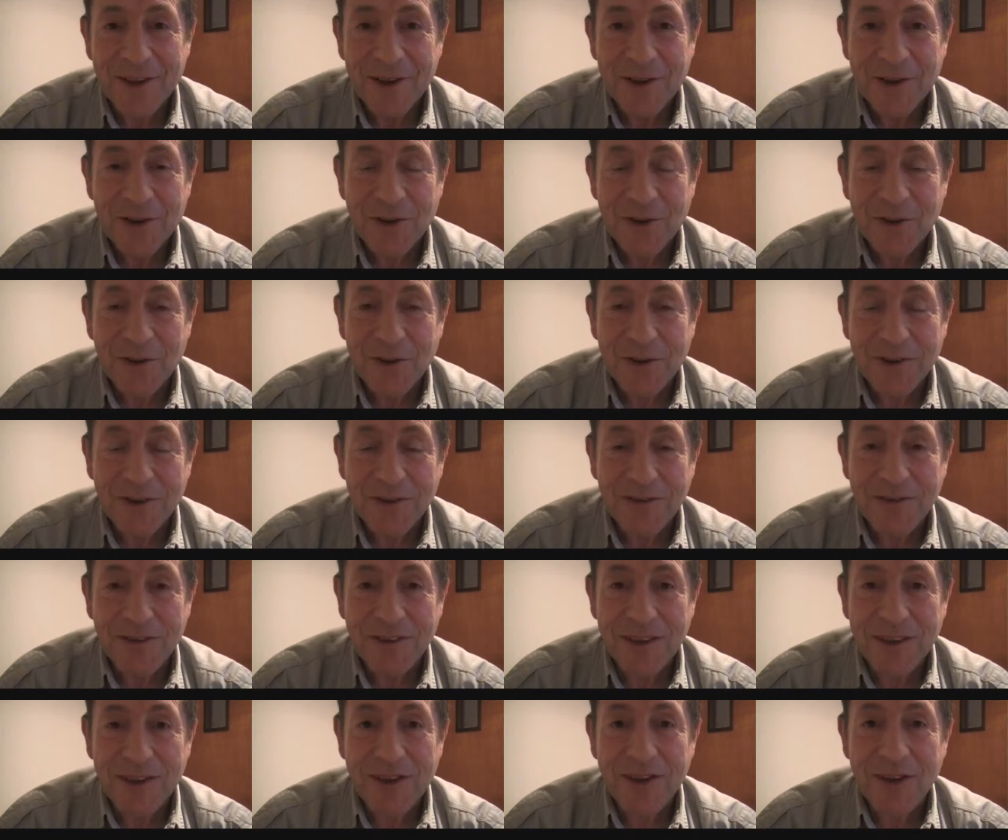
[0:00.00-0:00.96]
So
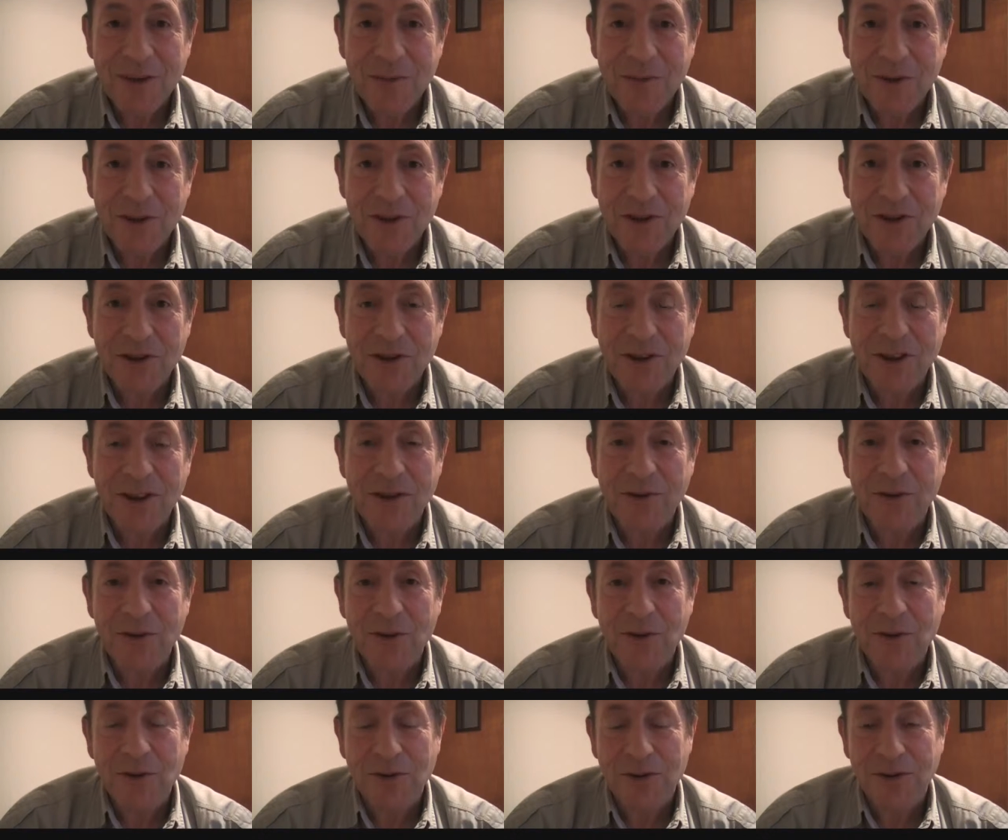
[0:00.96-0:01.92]
this opportunity
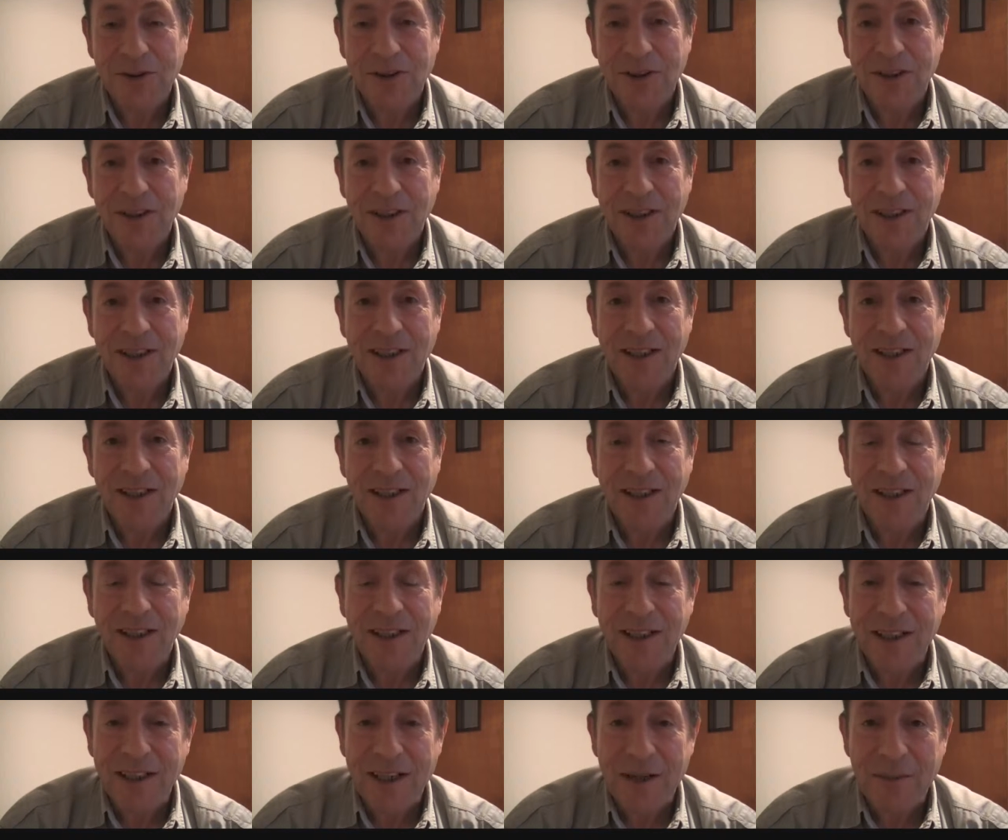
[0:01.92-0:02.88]
arose
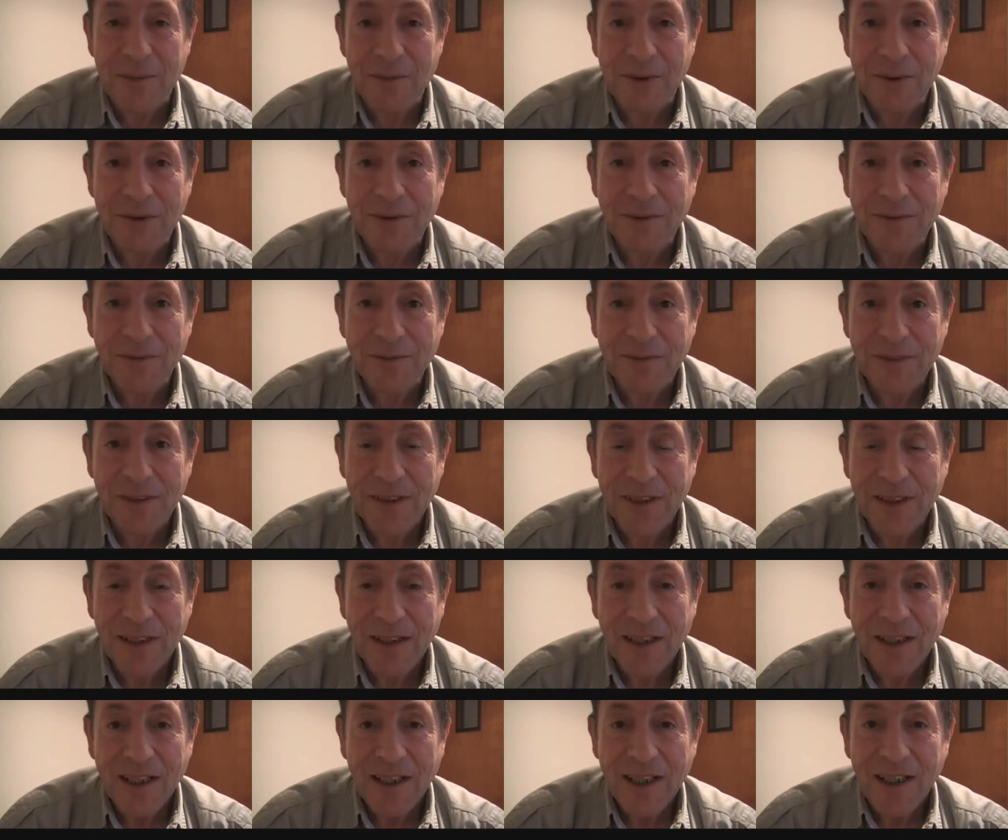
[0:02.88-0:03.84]
in April,
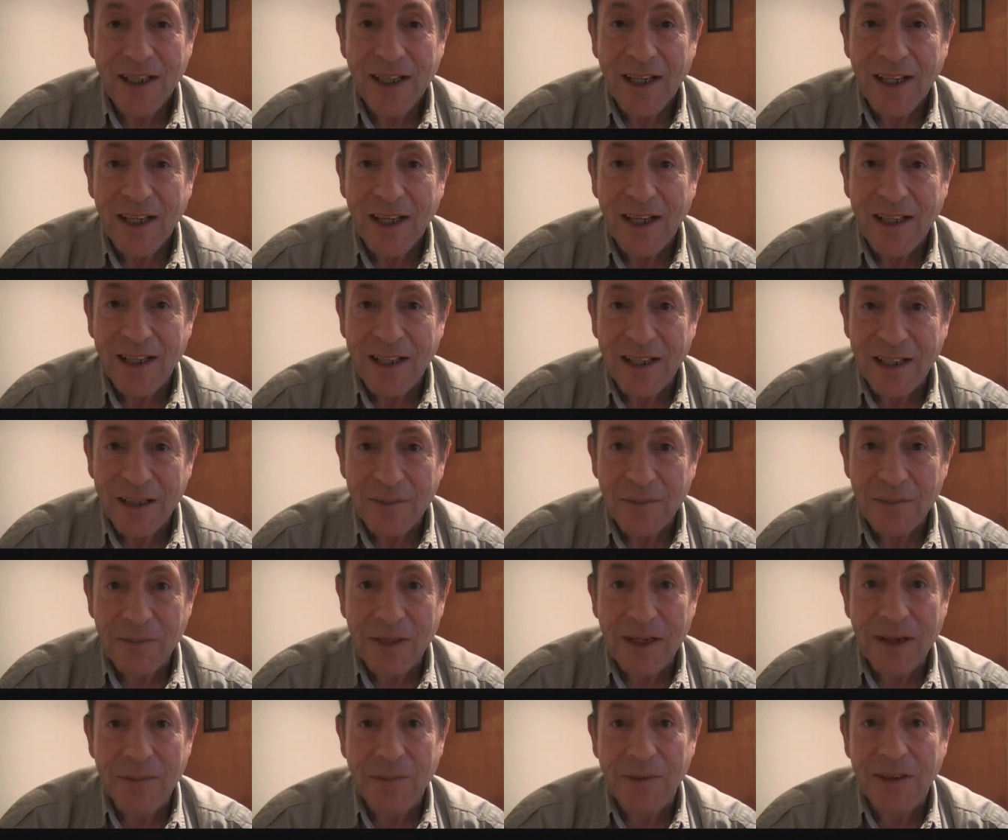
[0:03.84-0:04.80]
and then in
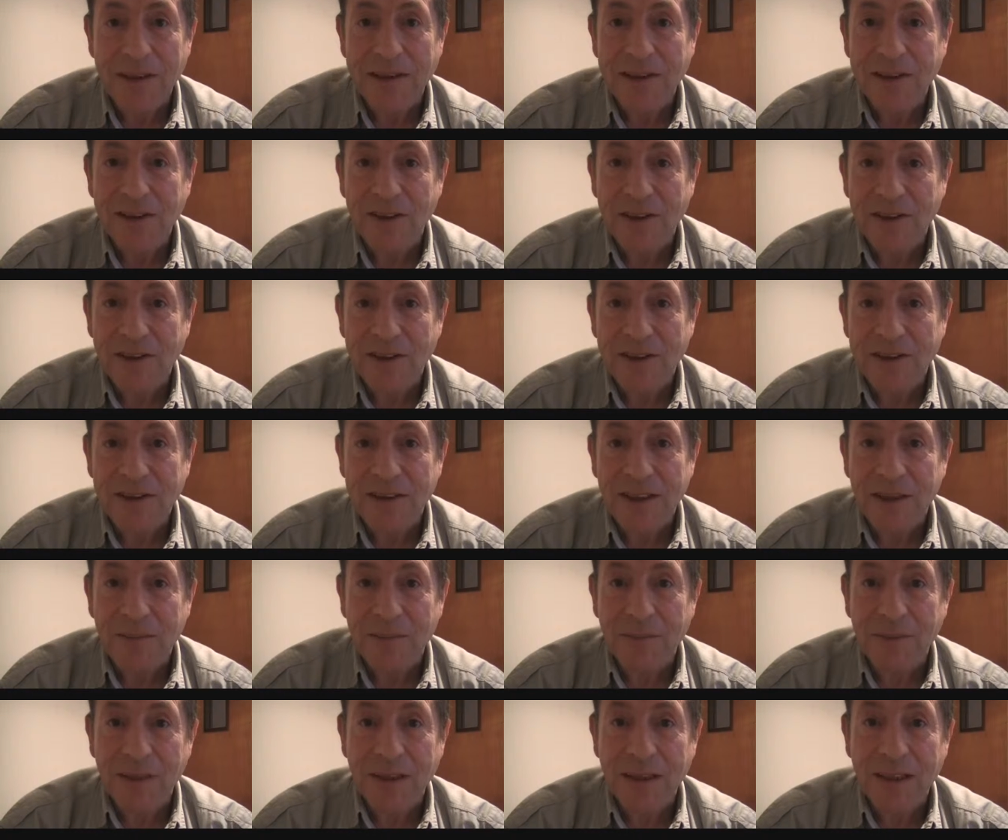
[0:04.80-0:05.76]
May my son
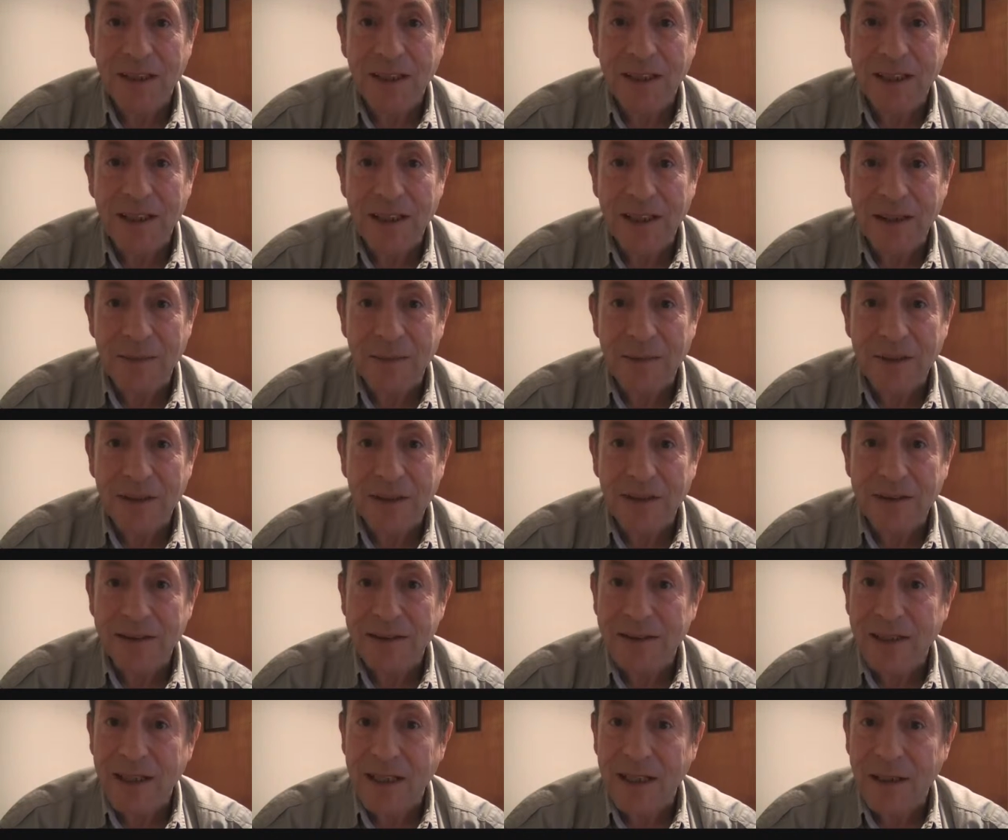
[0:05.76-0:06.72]
sent me an email
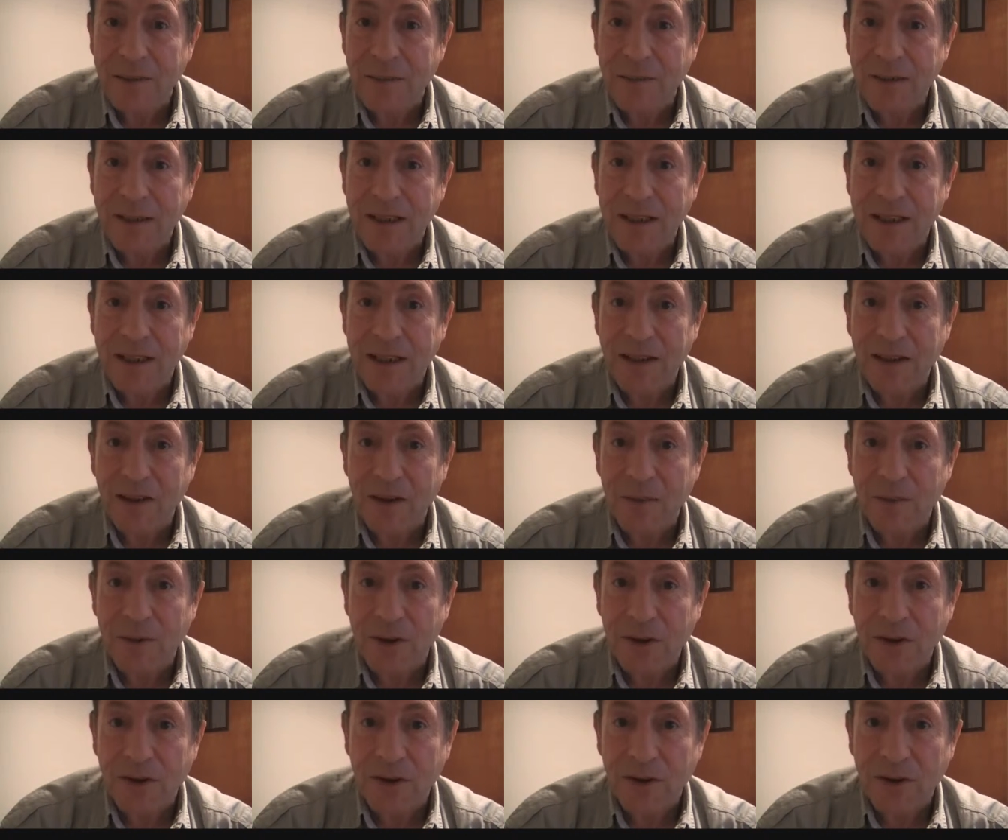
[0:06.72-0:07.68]
telling me he'd
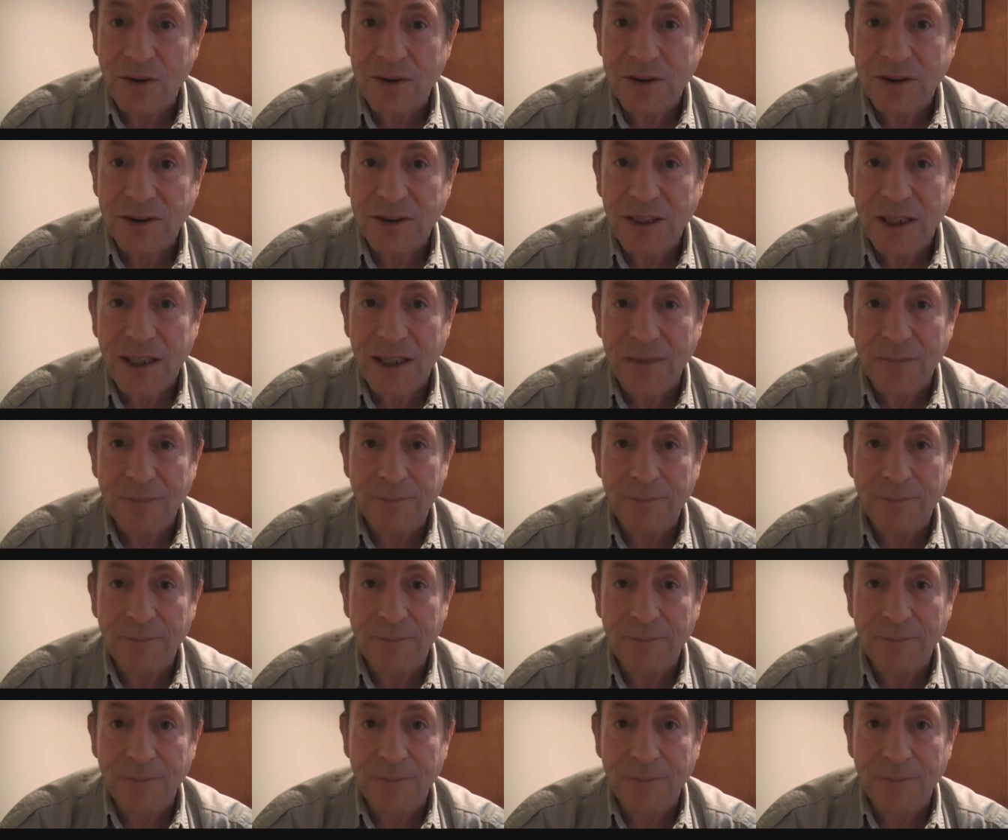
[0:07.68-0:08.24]
come across